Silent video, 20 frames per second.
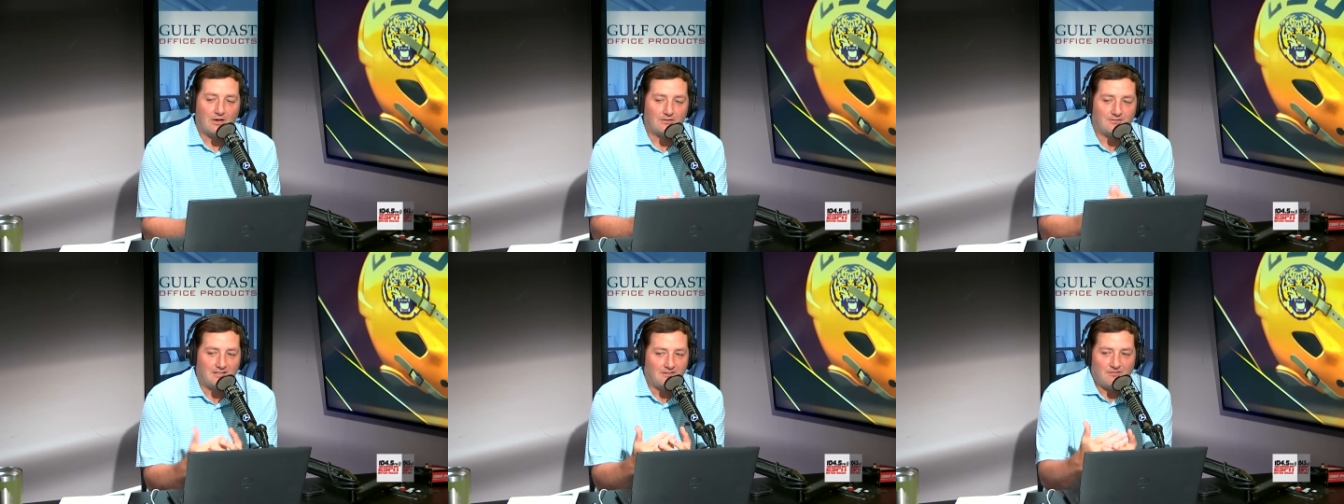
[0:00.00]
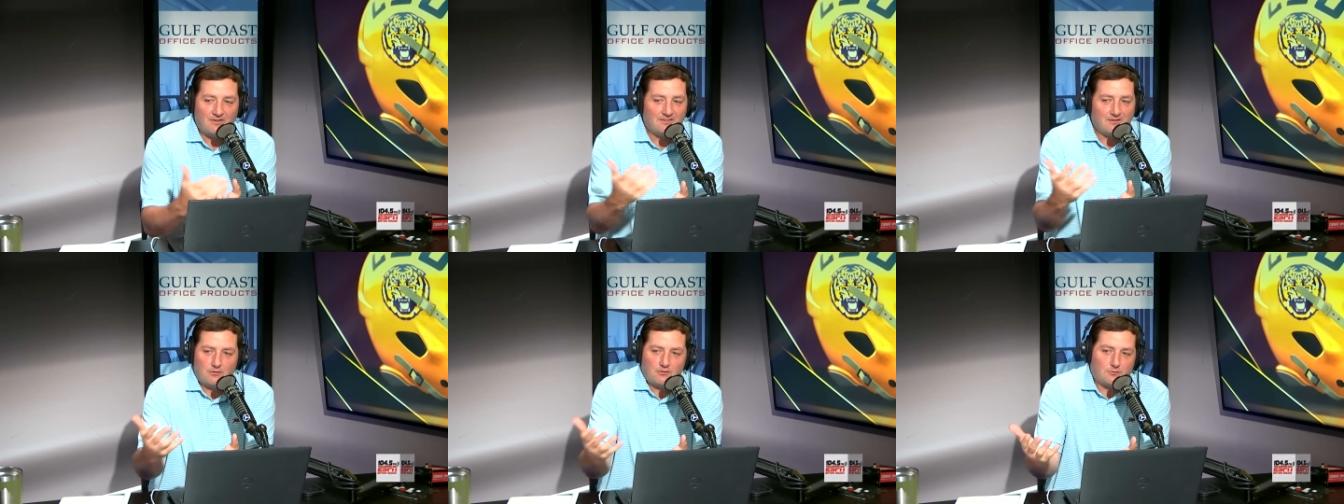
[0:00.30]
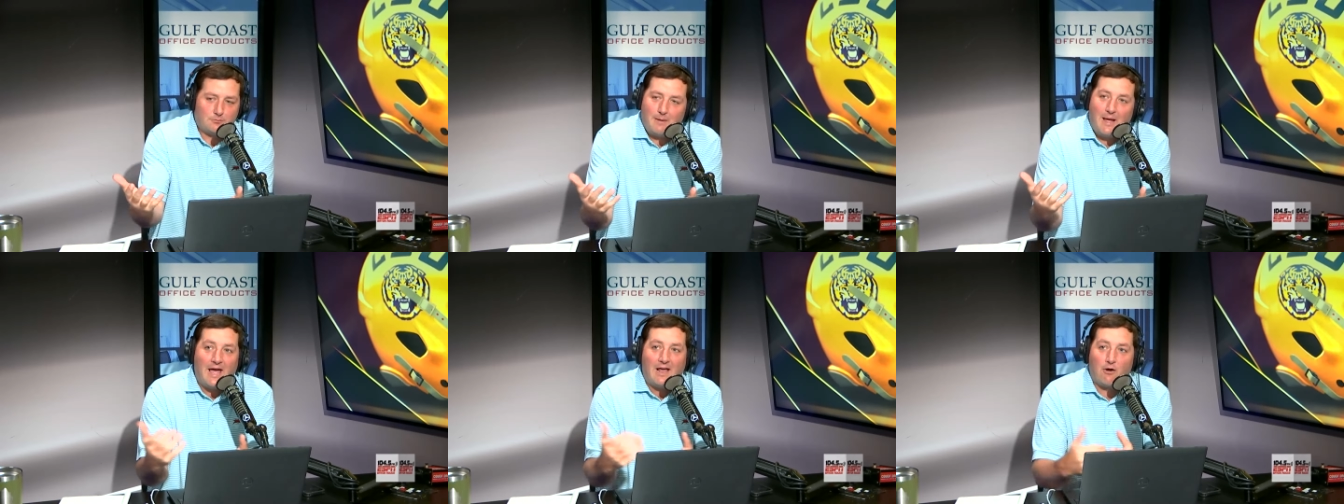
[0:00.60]
Defense
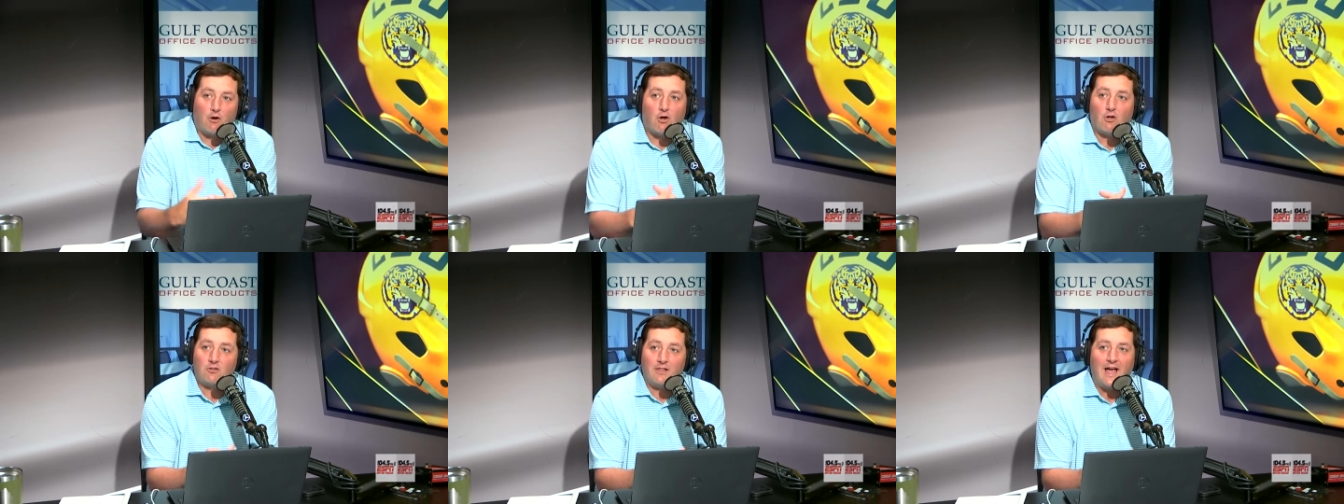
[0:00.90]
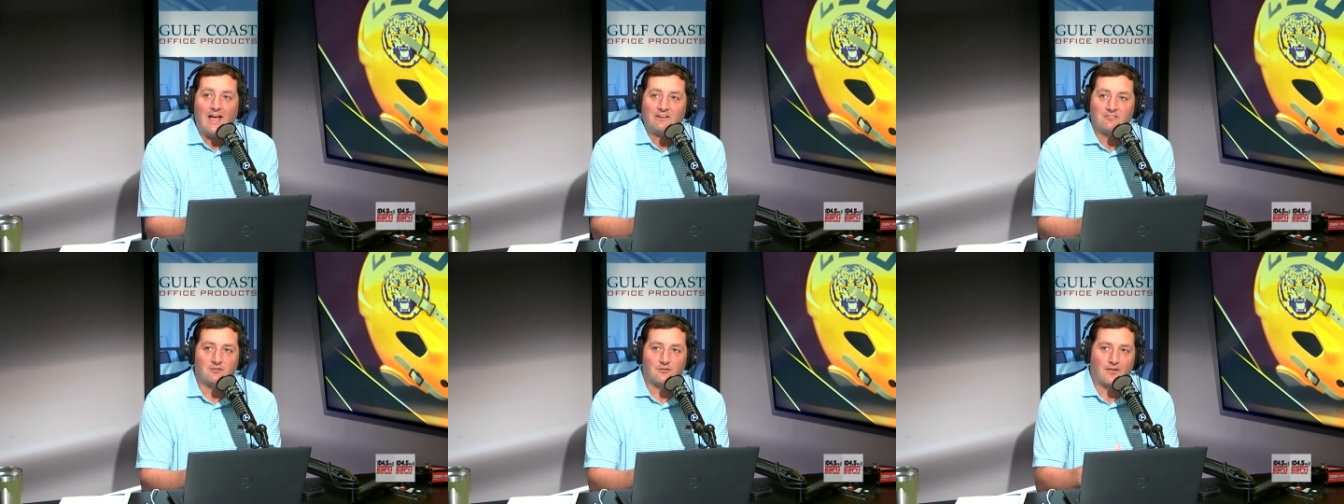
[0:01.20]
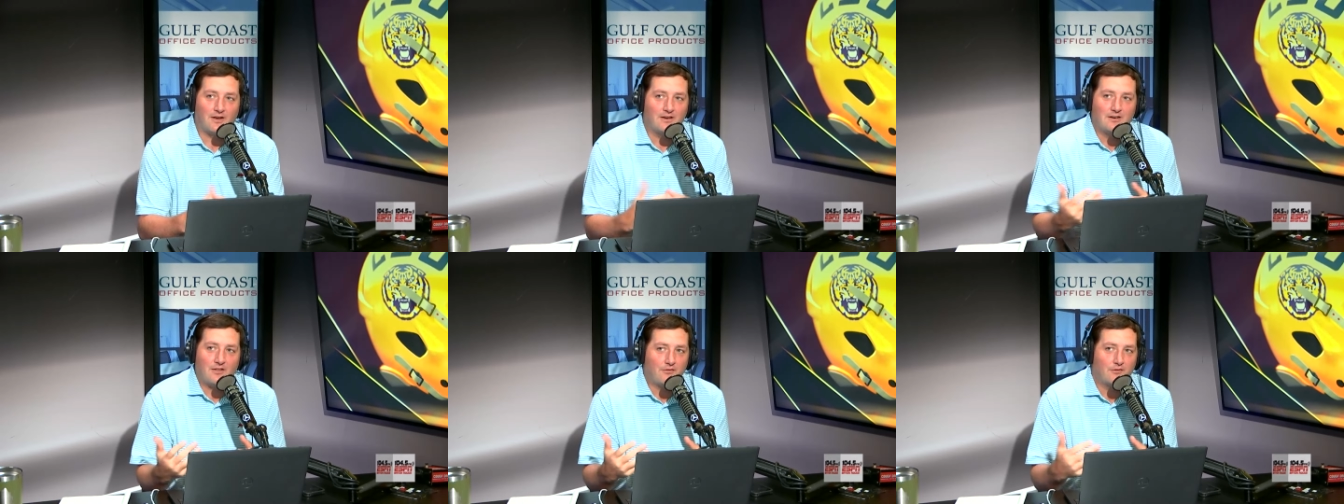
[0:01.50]
was bad all last year.
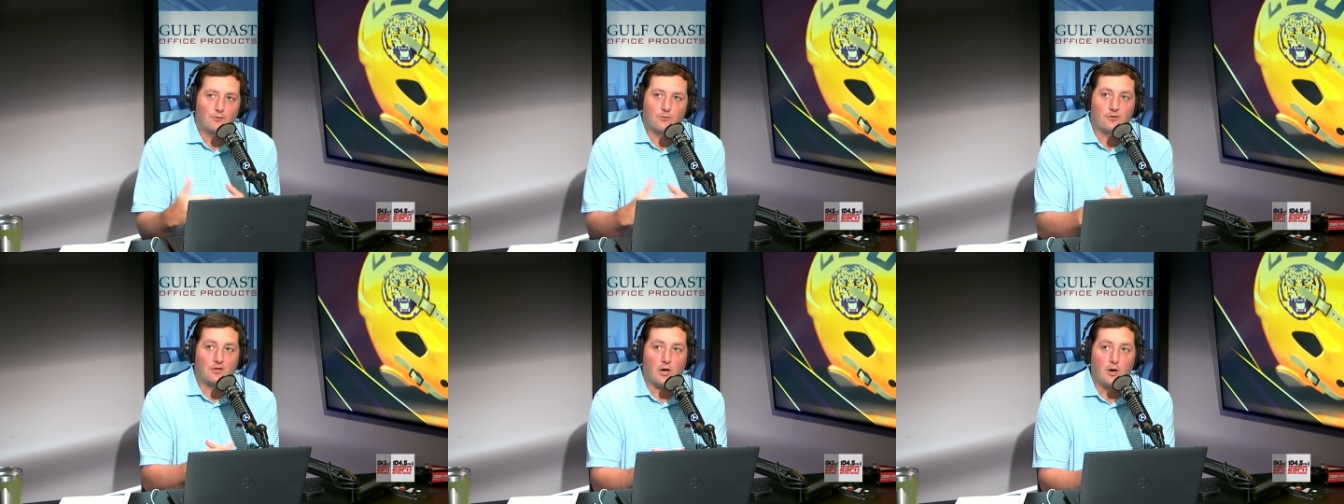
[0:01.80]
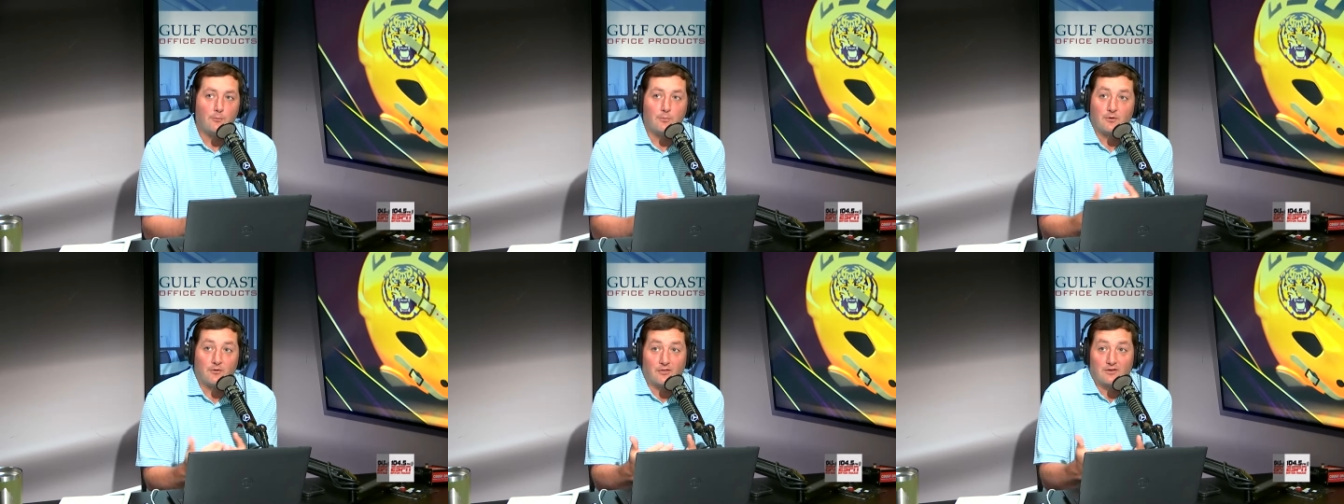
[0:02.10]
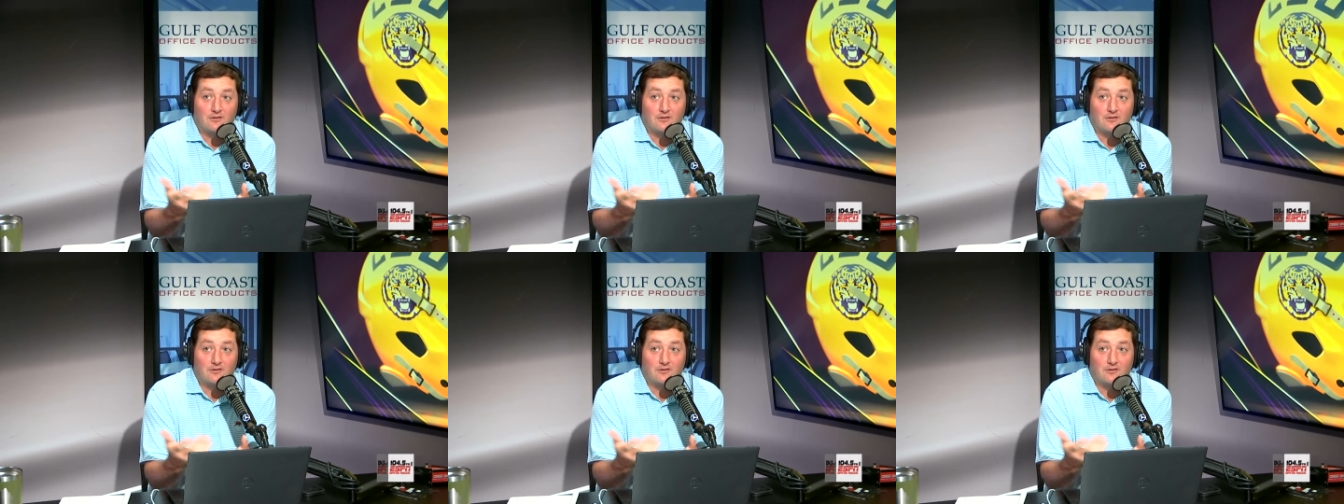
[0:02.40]
That had nothing to do with the opener.